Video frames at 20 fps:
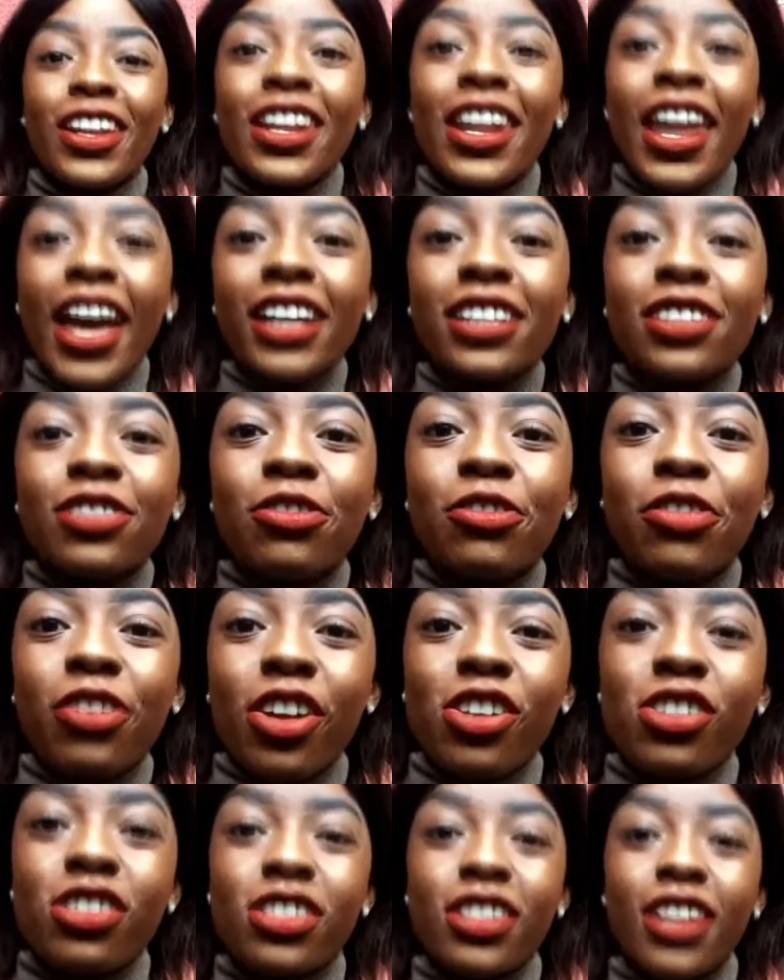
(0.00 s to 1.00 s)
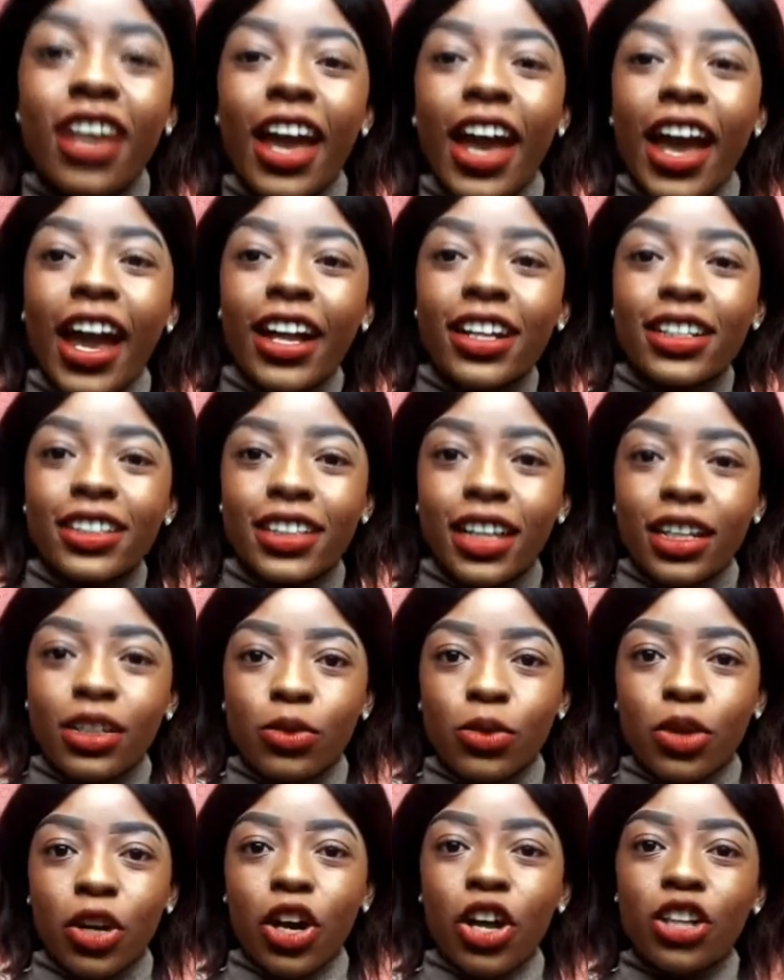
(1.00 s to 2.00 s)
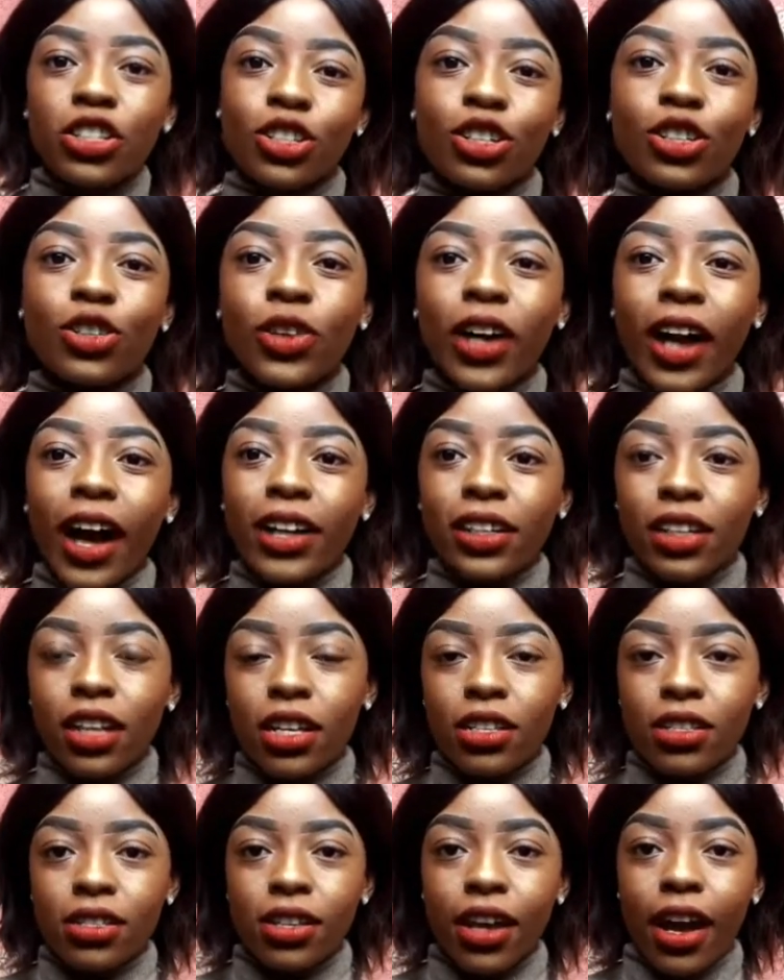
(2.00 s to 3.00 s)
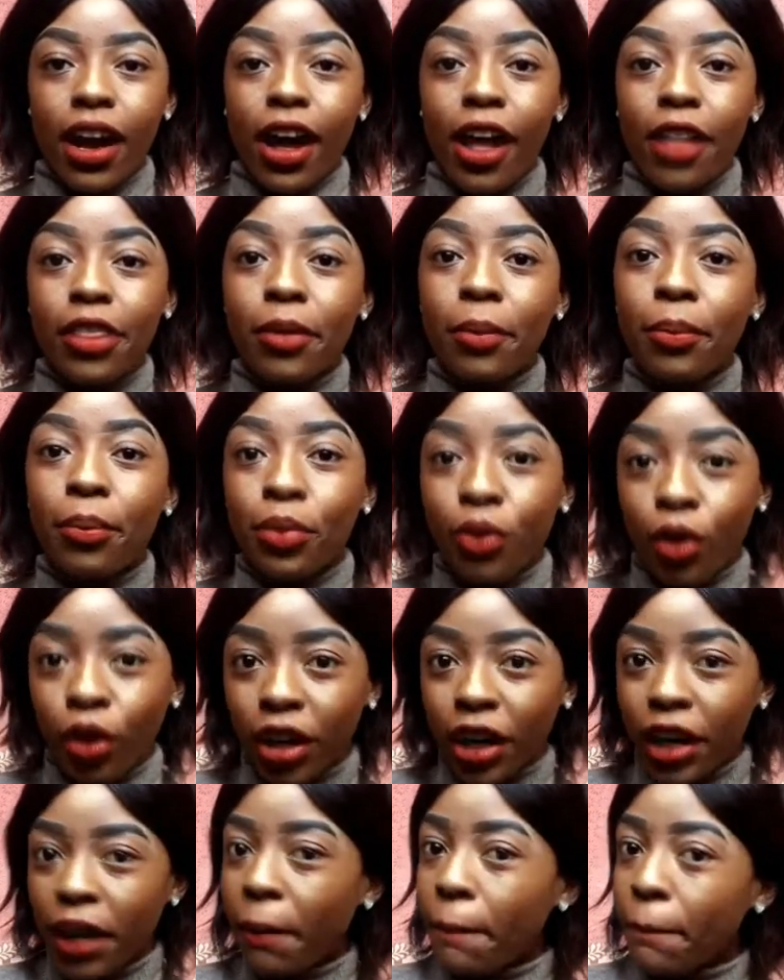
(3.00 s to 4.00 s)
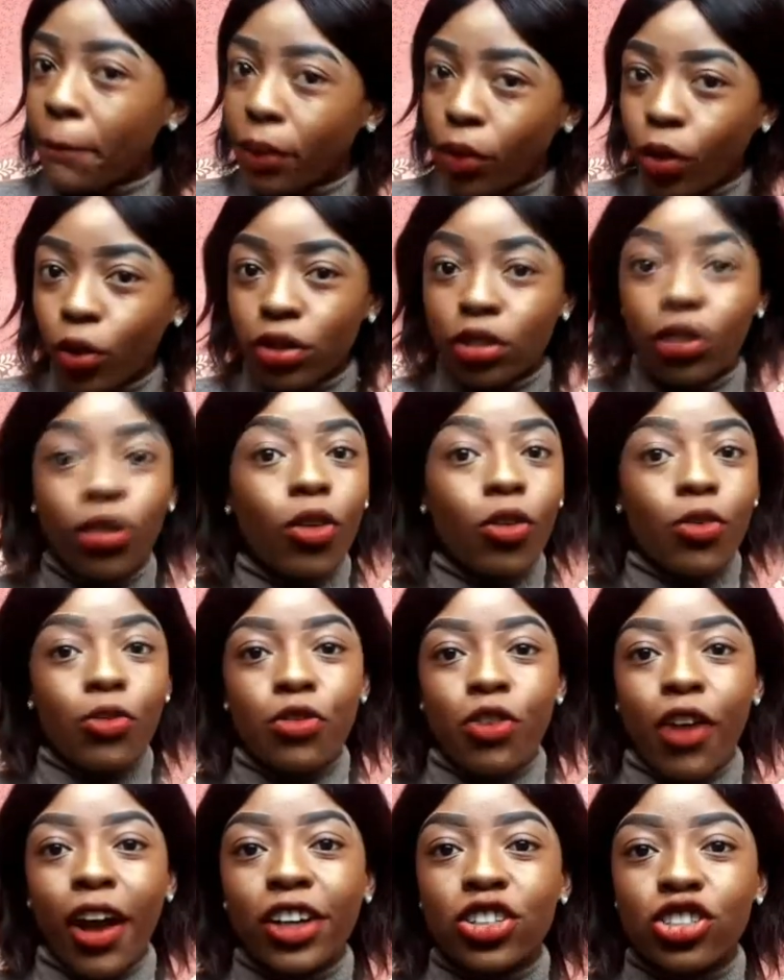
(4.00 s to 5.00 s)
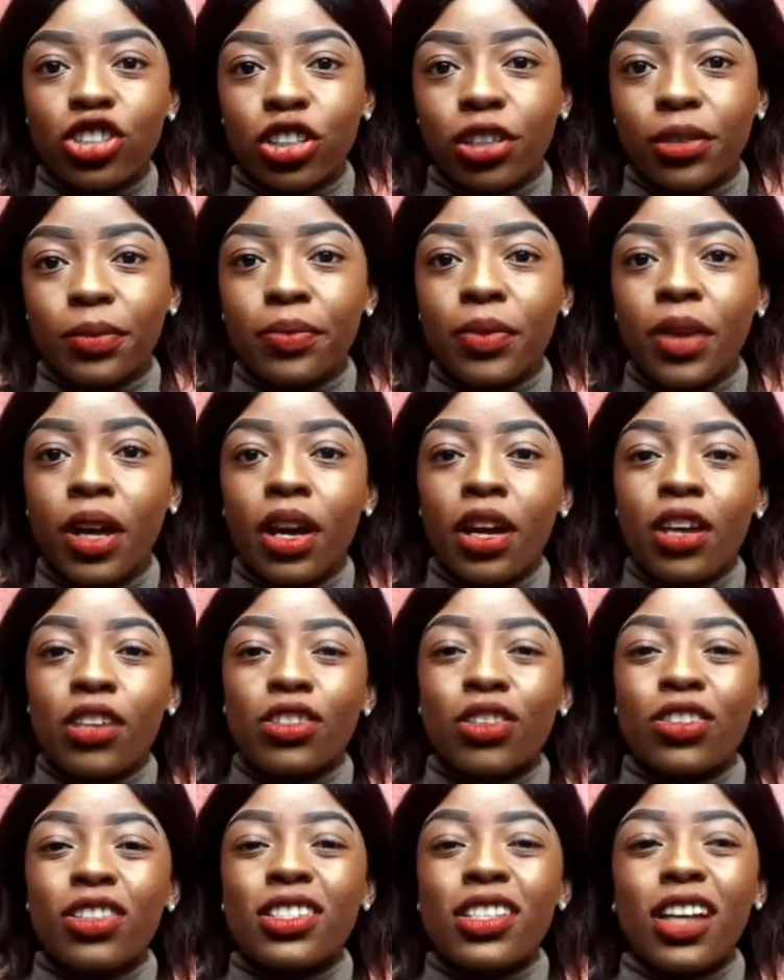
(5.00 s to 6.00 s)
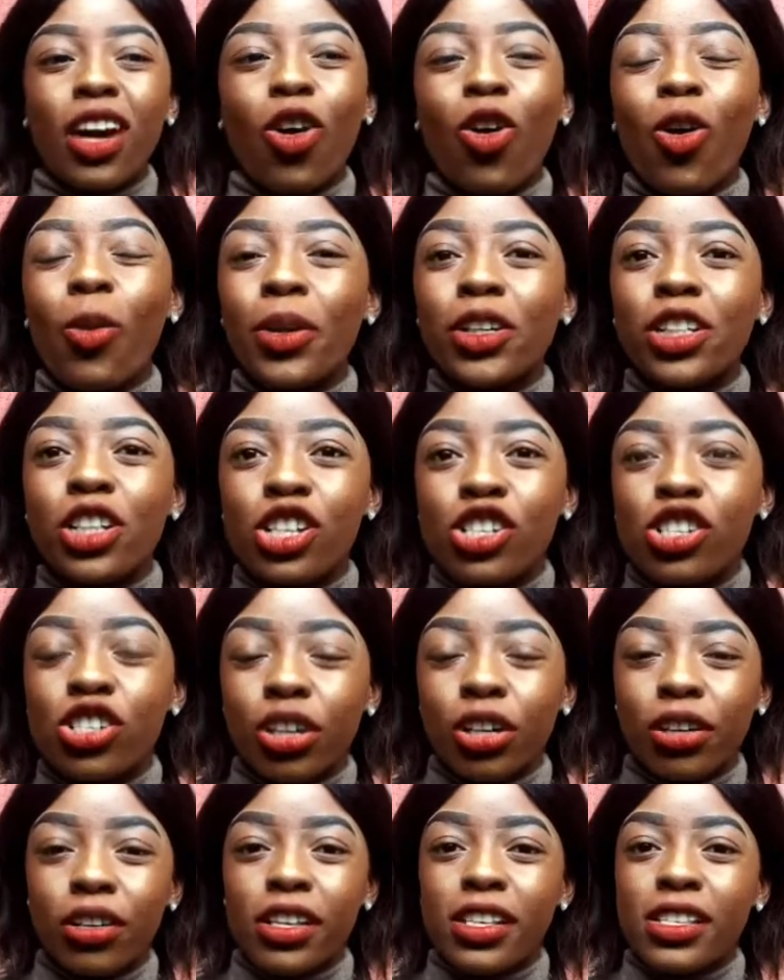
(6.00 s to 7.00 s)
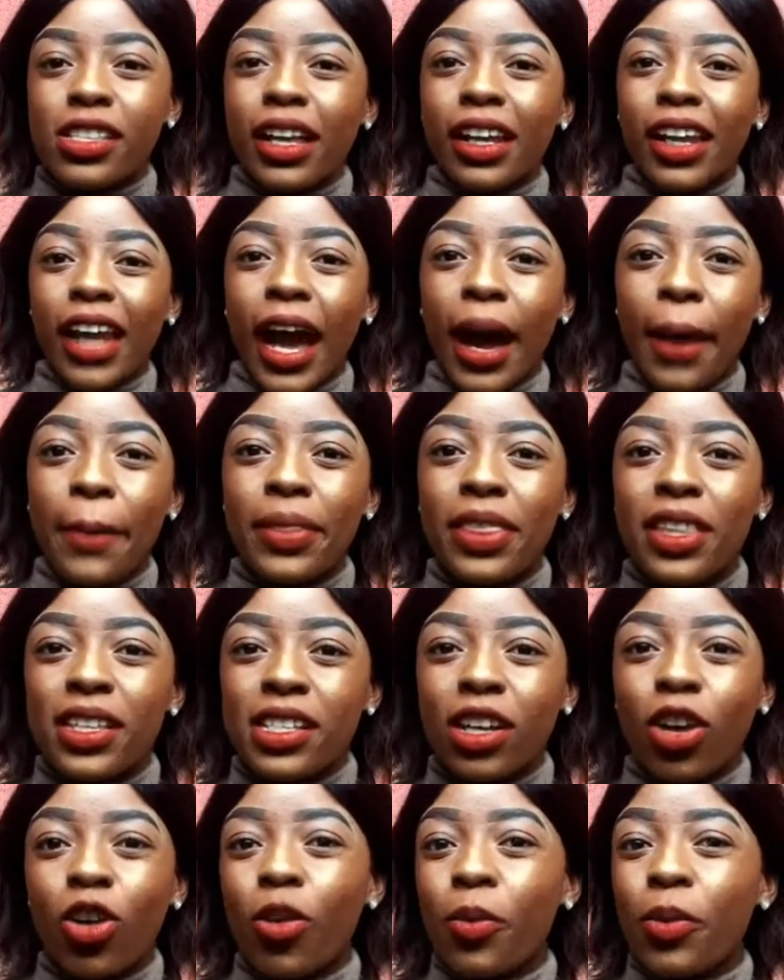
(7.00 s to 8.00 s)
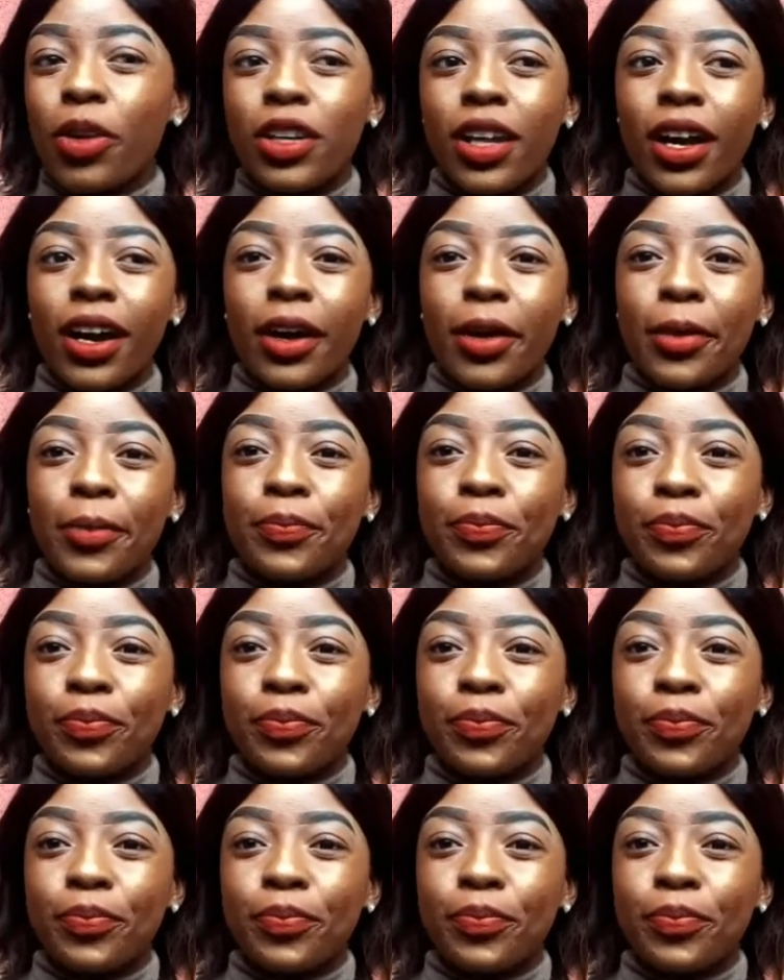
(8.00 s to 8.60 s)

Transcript: the next first aid that we're going to look at is the broken bone or fracture. So these are common injuries that these are common